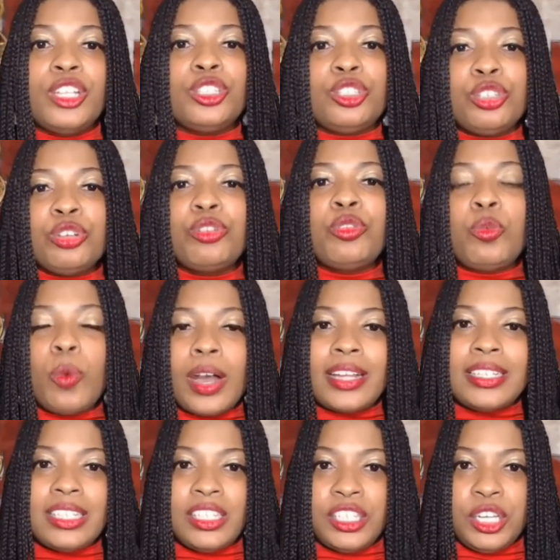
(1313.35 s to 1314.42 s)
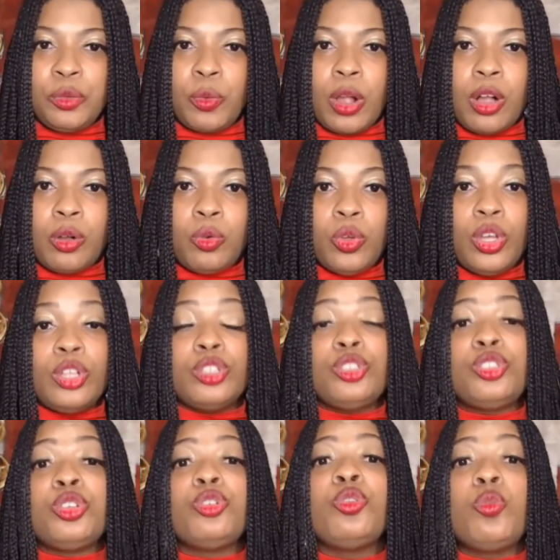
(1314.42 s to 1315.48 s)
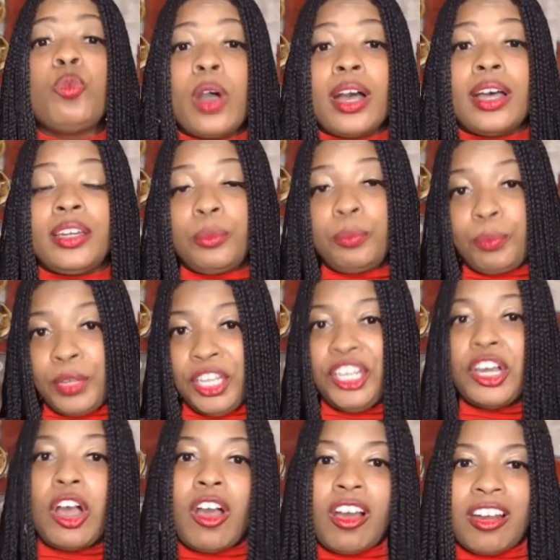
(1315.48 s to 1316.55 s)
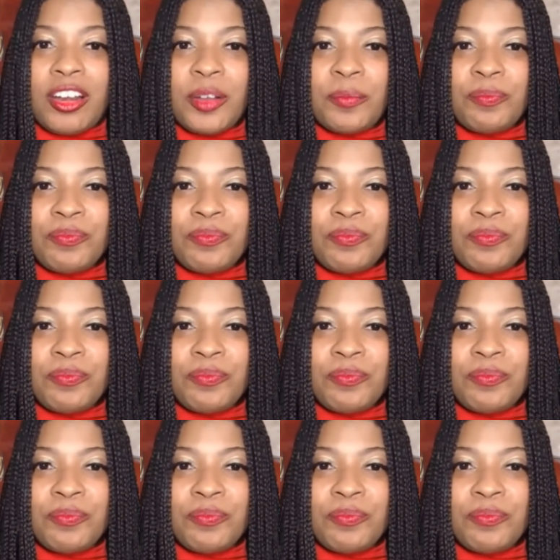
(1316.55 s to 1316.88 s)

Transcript: 210 21PR.